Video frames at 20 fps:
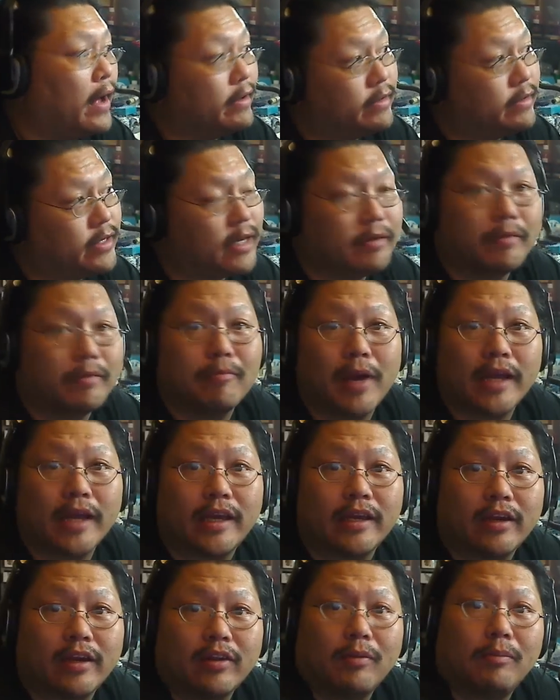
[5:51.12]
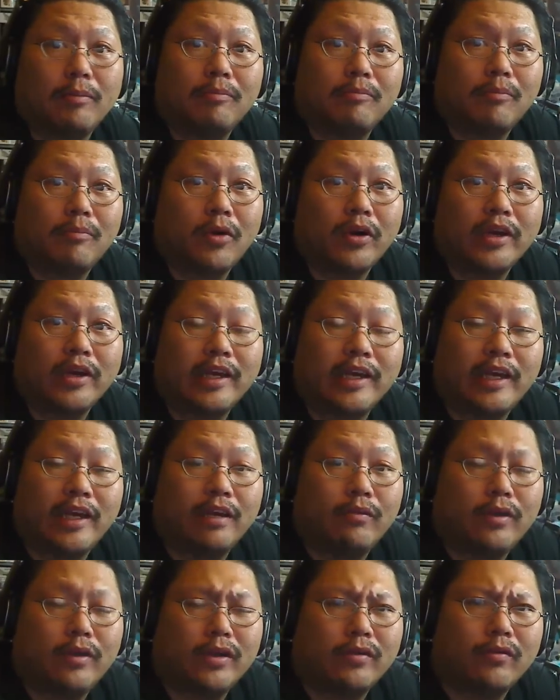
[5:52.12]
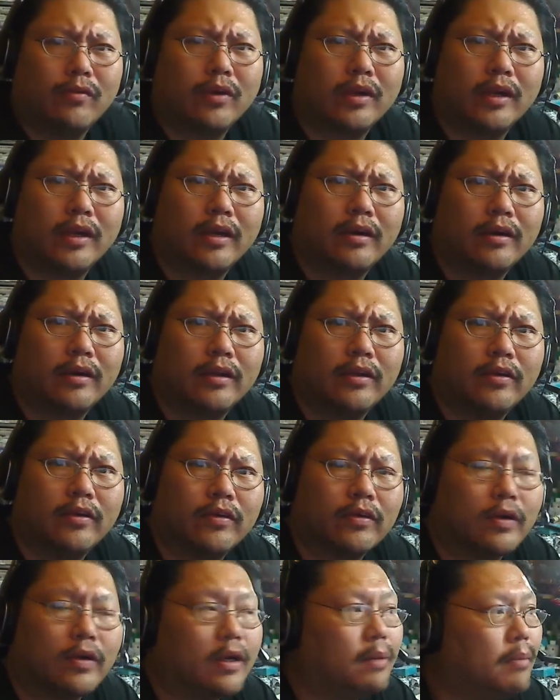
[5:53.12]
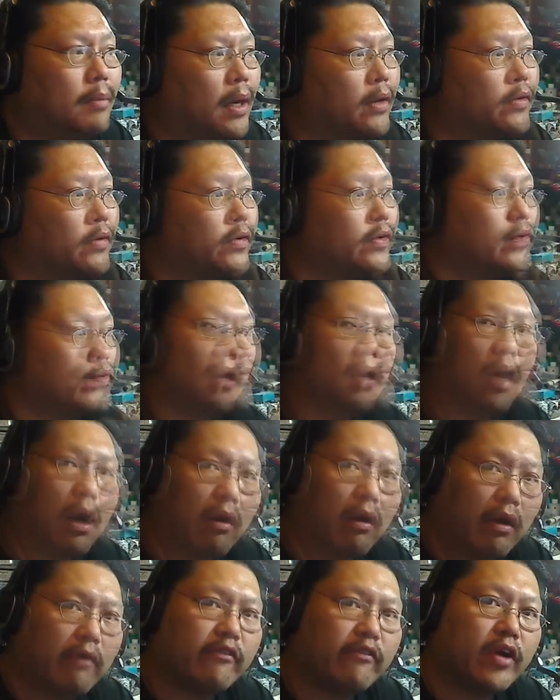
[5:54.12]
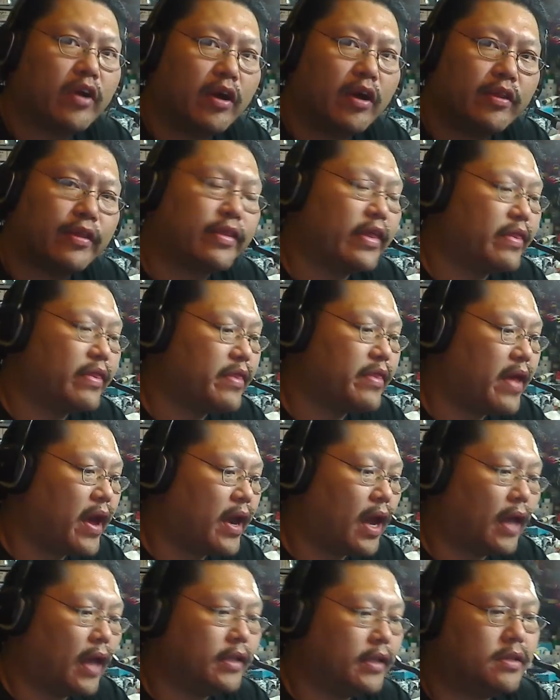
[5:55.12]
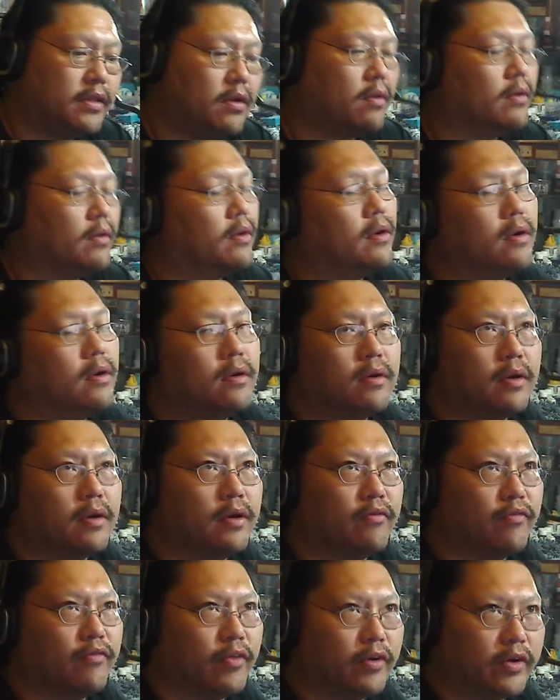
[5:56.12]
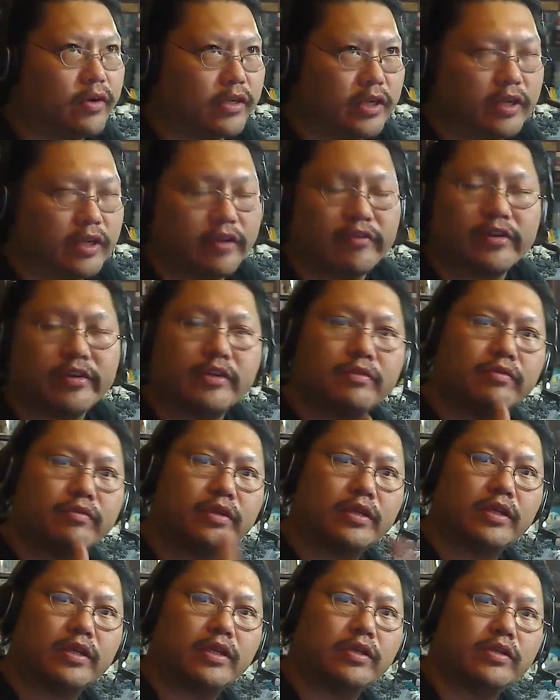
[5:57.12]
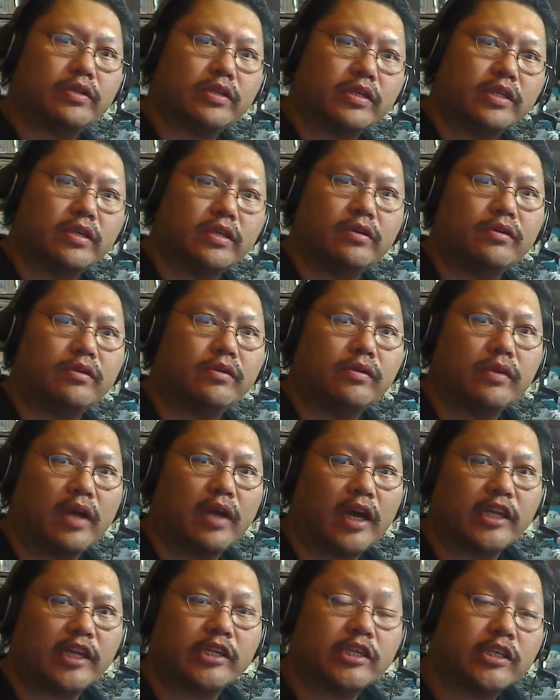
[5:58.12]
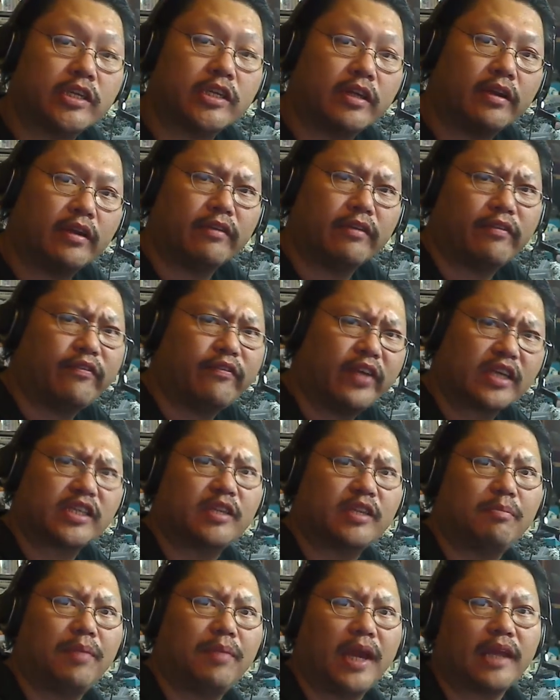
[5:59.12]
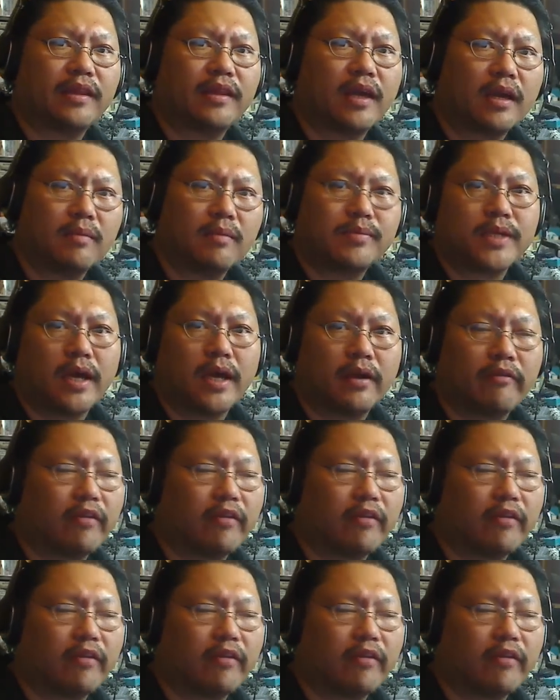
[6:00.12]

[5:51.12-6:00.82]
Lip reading: except you might get a little more giddy when you're working on your models. However, other than that, I don't know if there is a difference between using CO2 and nitrogen and it affects the paint that comes out